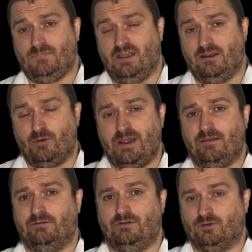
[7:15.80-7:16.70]
and equate
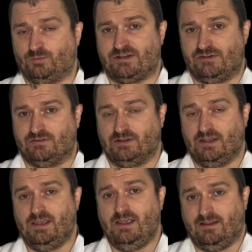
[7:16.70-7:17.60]
those two expressions
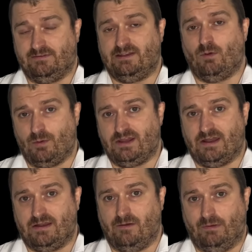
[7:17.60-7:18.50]
and see what we can
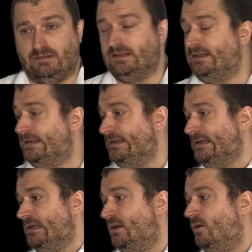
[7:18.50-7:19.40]
end up with.
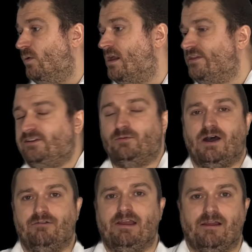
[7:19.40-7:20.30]
Well, this is why
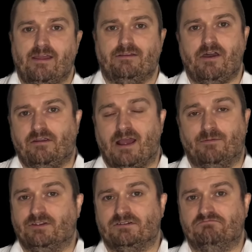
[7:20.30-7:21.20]
I really like
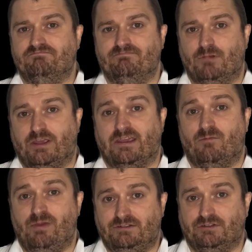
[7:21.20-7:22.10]
diagrams and looking
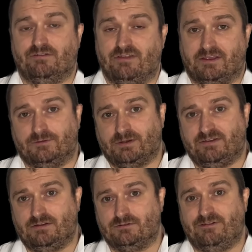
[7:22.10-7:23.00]
at pictures of things,
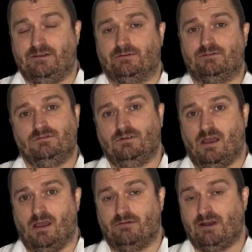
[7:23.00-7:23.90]
because it reveals
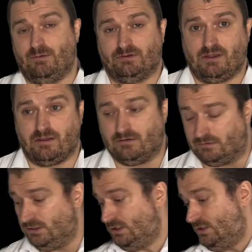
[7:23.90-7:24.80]
really what's going on.
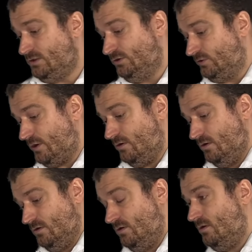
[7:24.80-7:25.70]
So
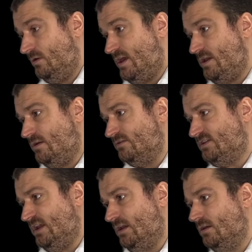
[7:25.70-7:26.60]
here you can
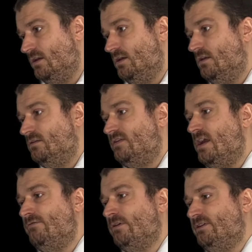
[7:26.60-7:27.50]
see that the
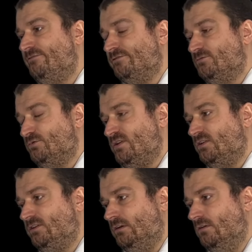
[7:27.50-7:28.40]
only real difference between the
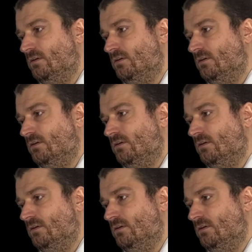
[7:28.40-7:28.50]
two